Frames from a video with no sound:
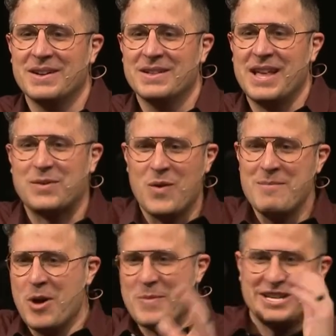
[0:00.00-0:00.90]
Like
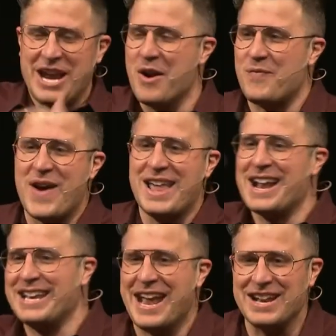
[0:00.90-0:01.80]
one moment terrified,
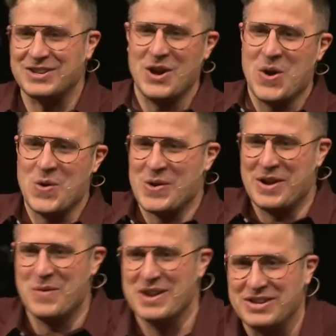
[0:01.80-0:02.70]
I can't go, I
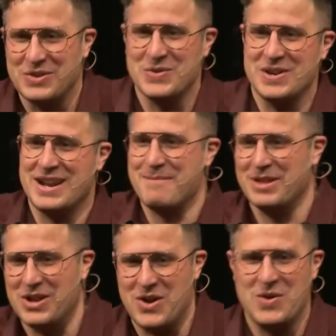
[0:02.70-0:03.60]
don't want to do it, I'm
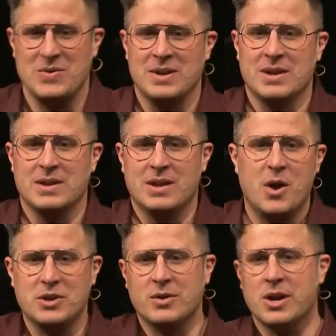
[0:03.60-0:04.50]
alone.
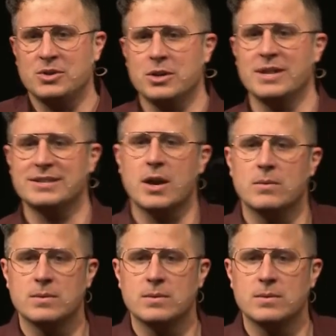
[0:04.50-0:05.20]
Oh, you'll go? Sure, let's go.